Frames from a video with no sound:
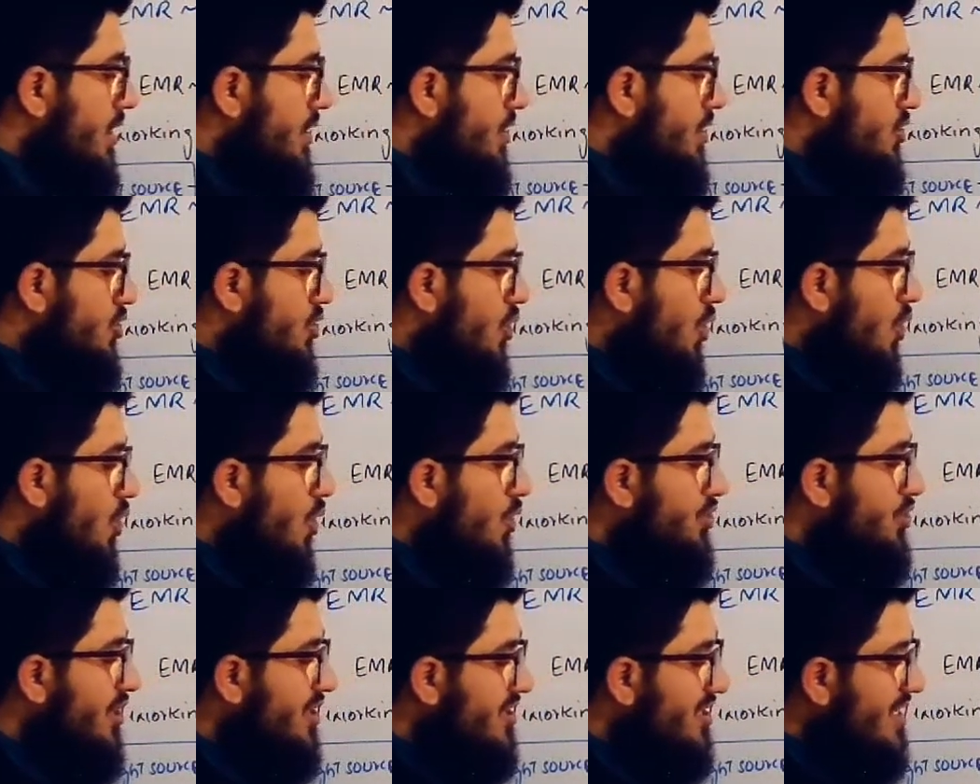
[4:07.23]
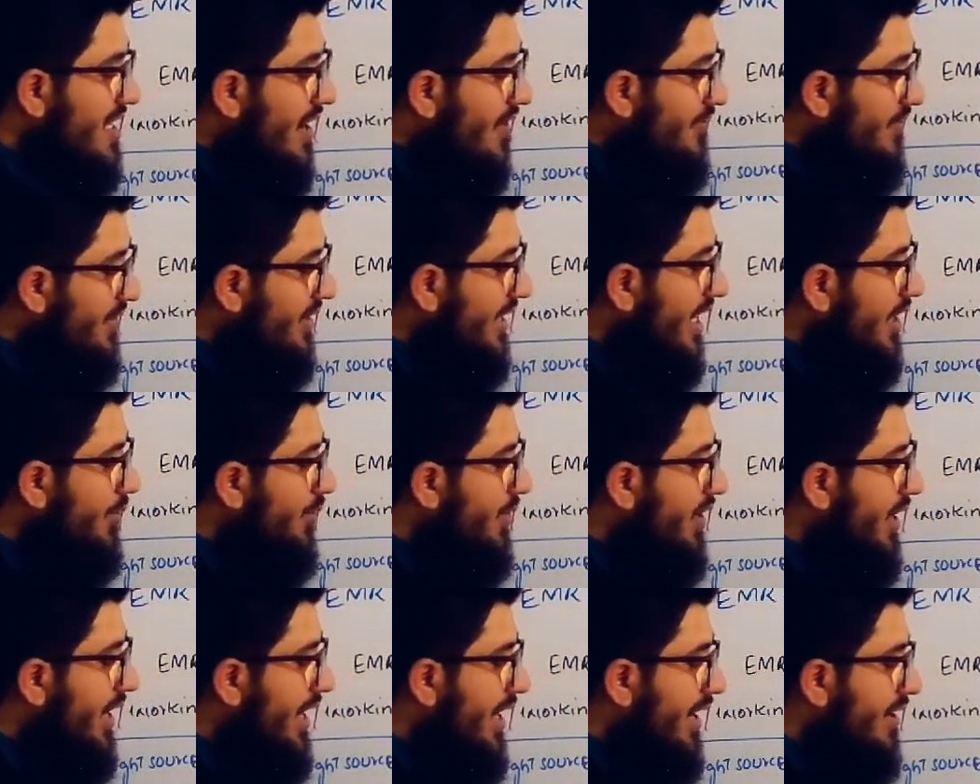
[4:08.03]
So just after that
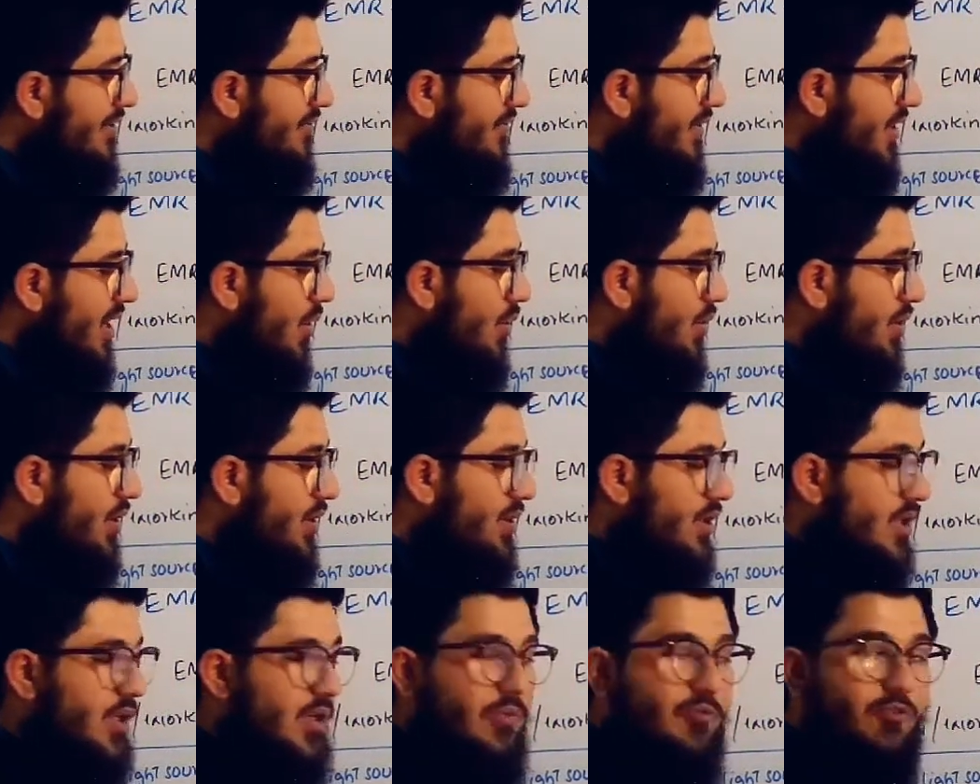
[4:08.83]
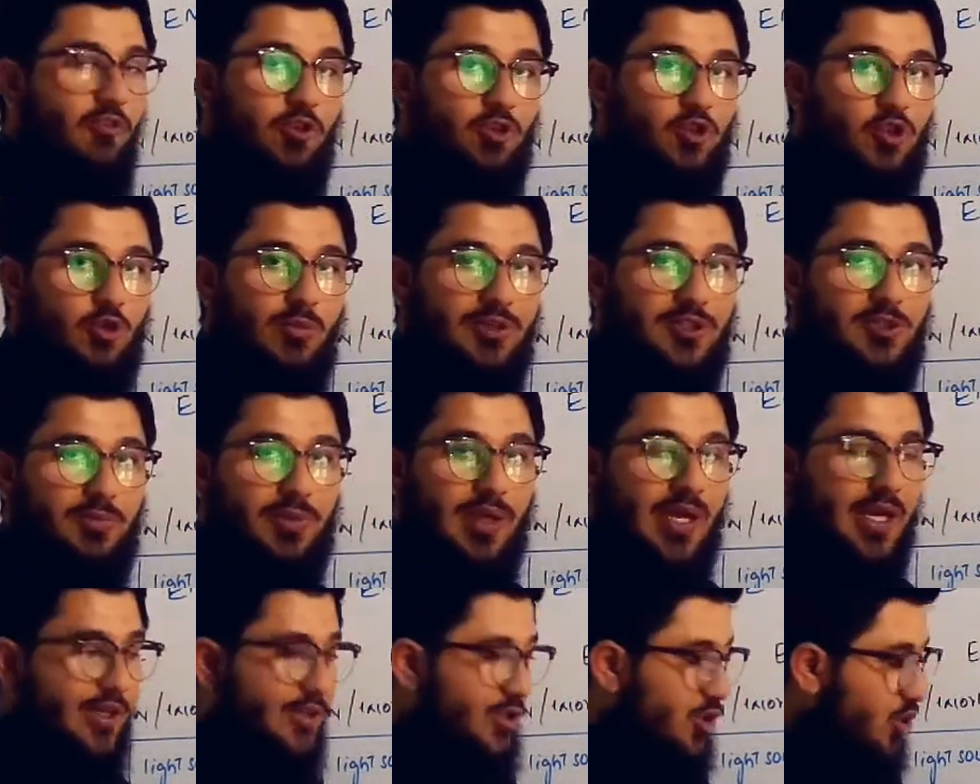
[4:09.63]
we have our
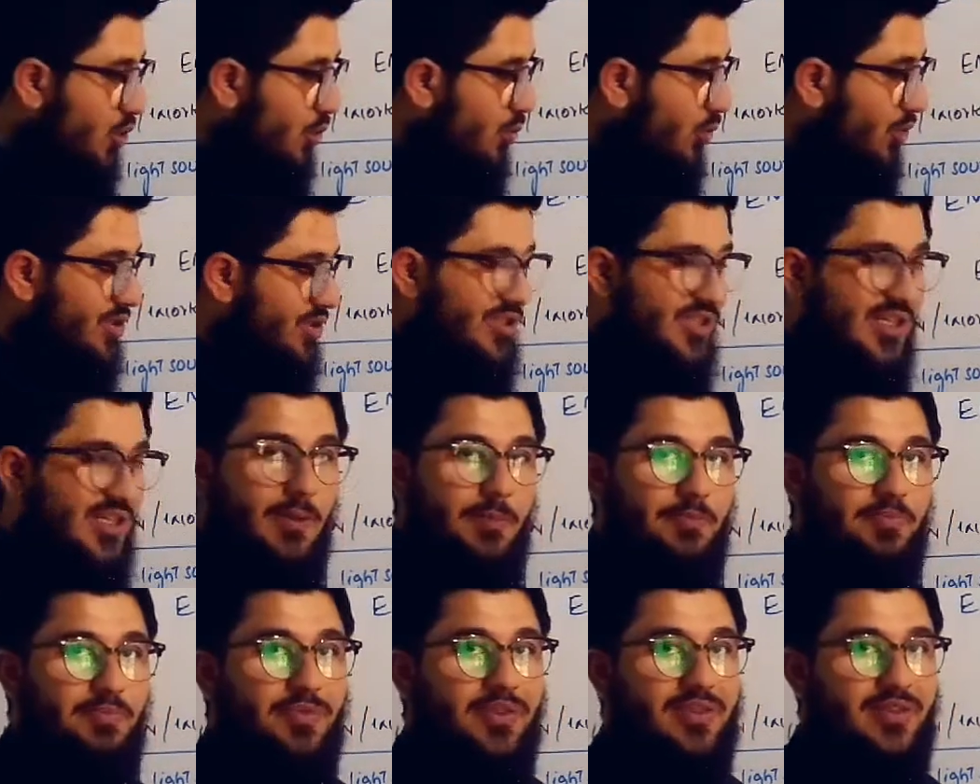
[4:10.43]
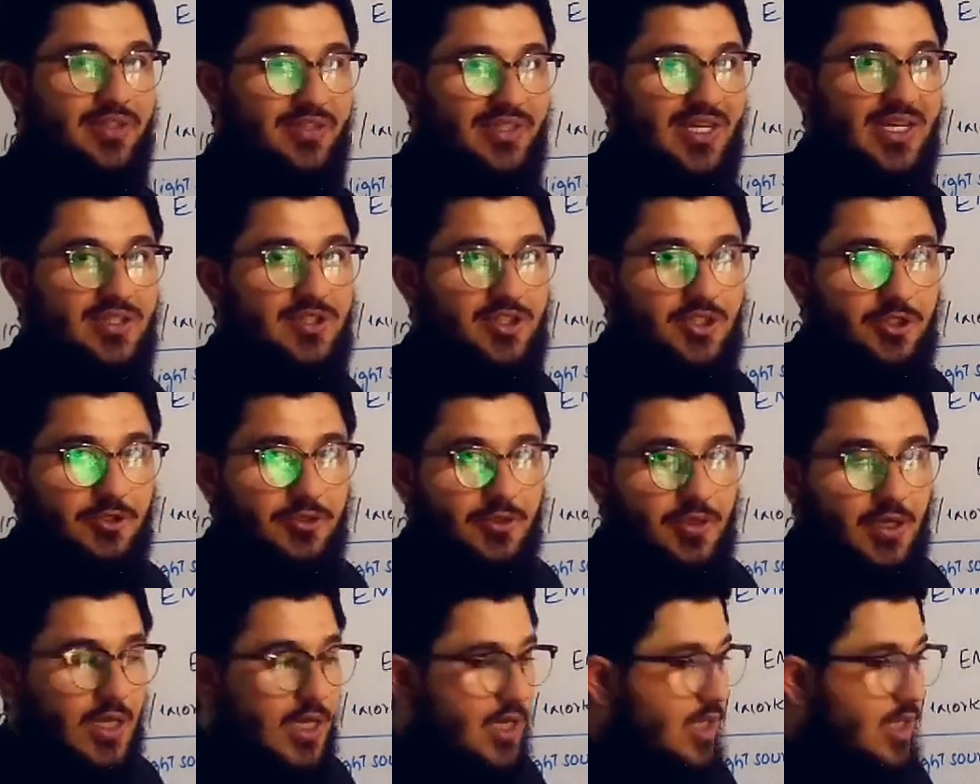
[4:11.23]
photomultiplier tube, which is a detector.